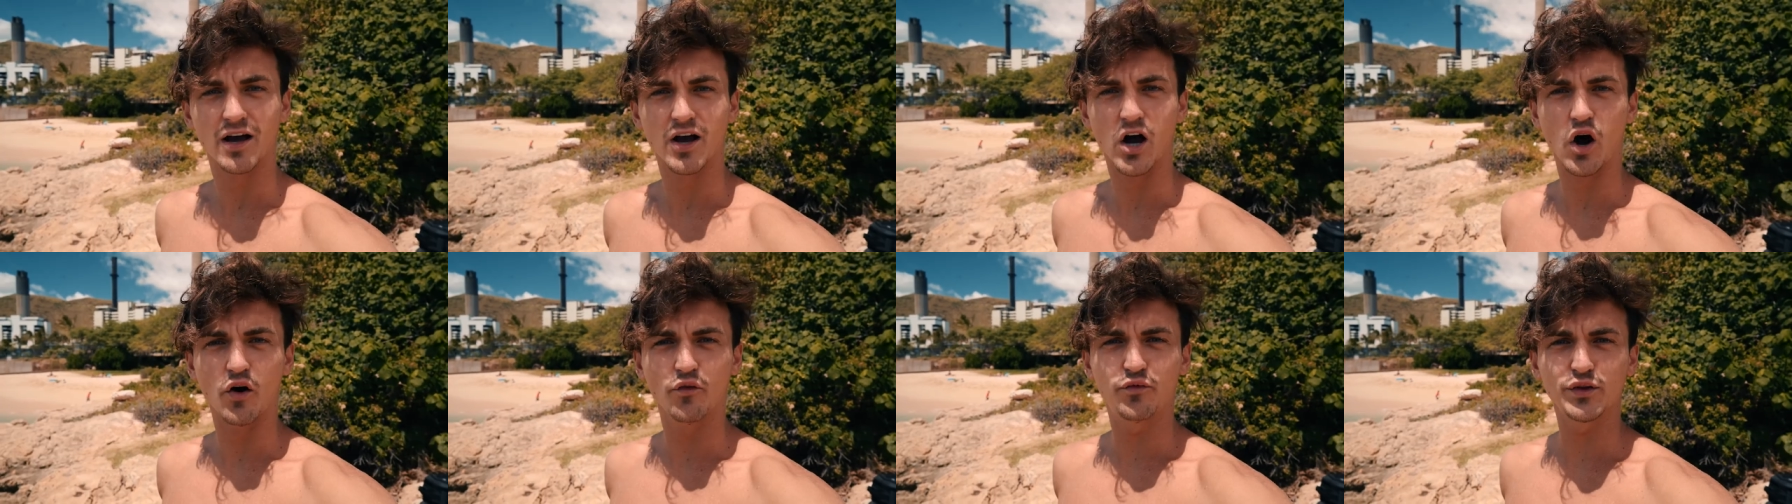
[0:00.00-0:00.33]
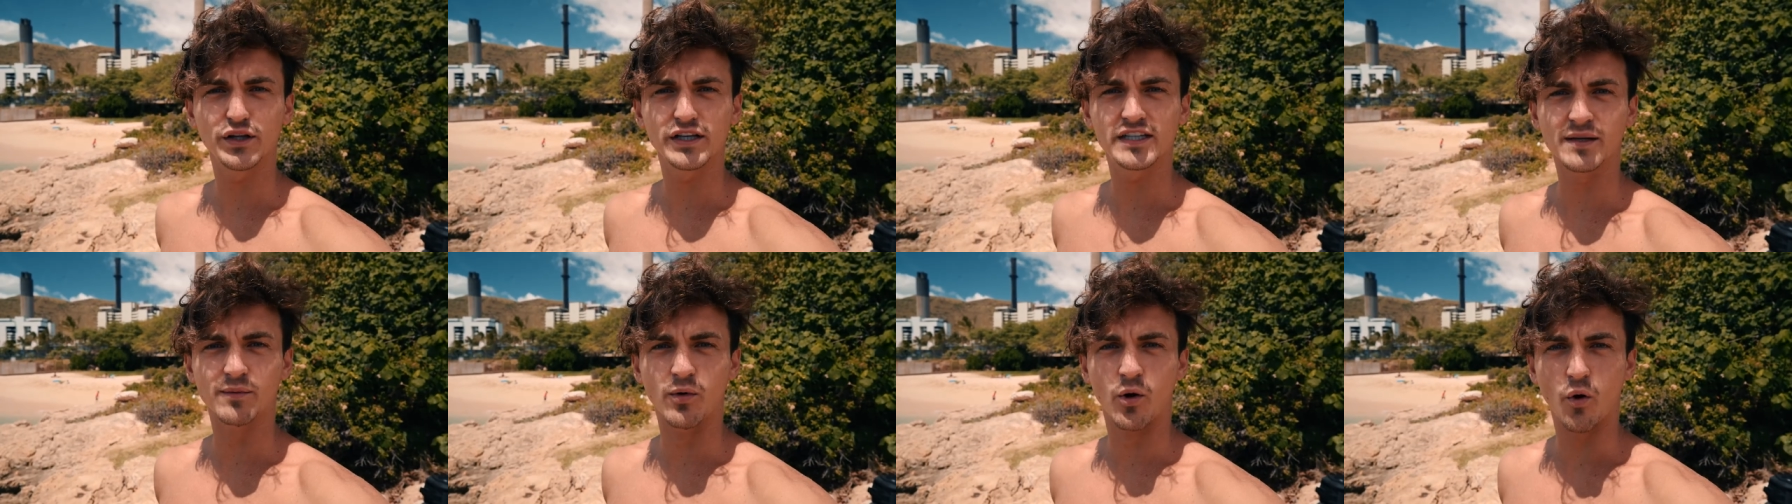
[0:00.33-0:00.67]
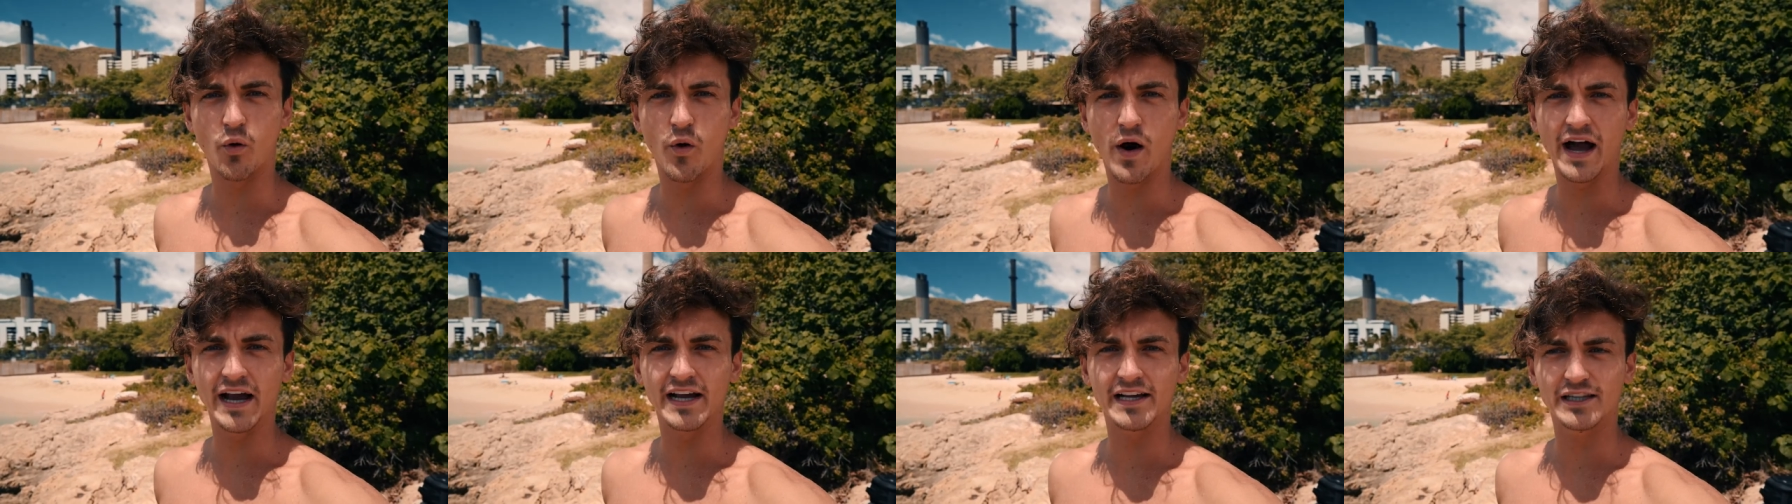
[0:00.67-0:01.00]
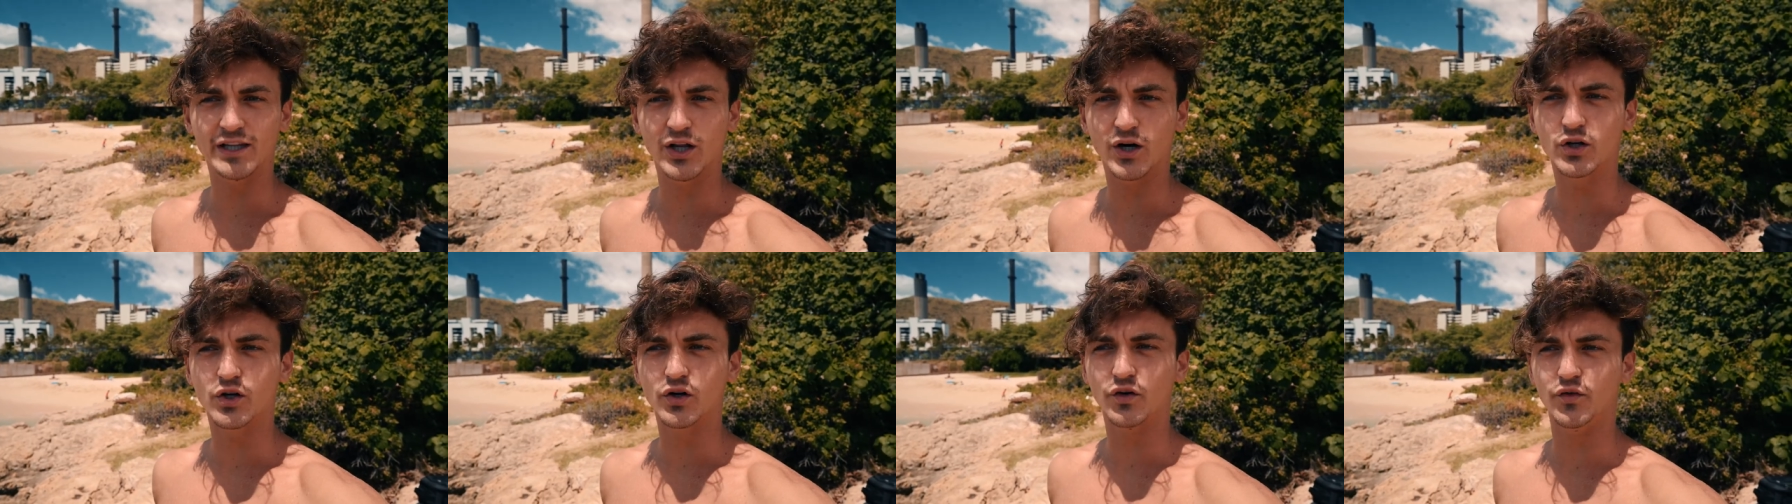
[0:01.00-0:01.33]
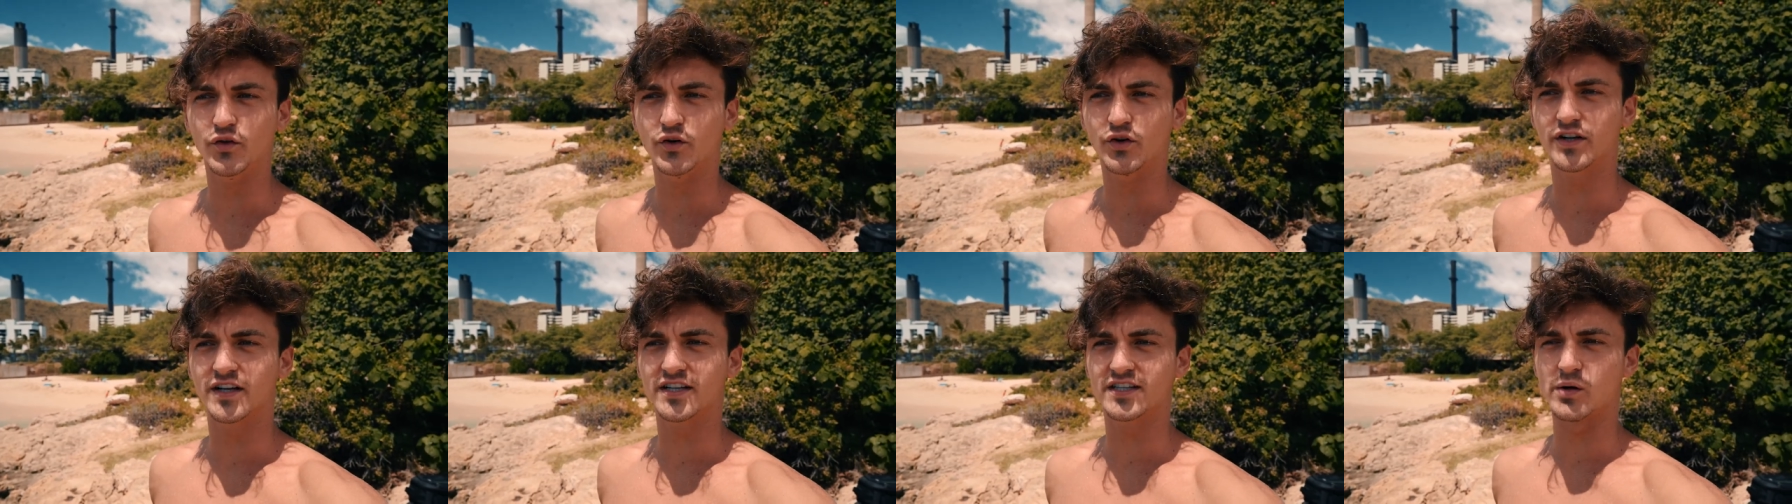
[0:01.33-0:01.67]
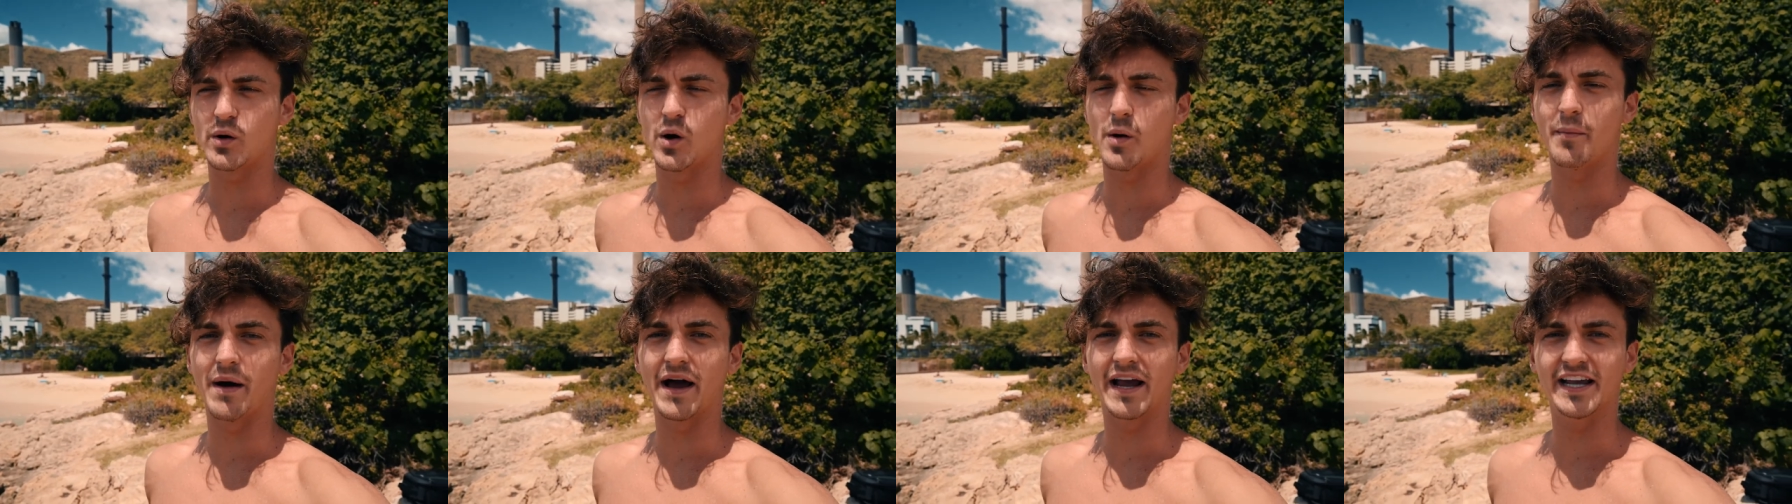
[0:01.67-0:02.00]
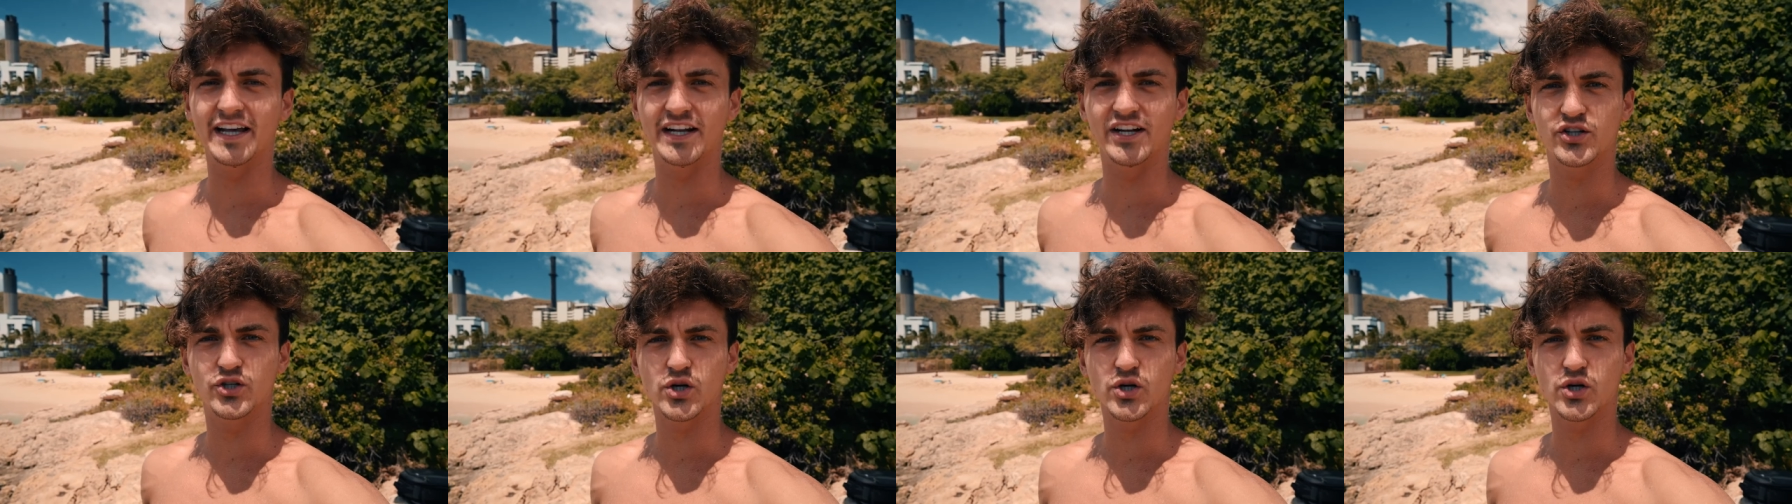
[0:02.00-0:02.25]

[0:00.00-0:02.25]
Hopefully some Hawaiian local food because I want Mikey to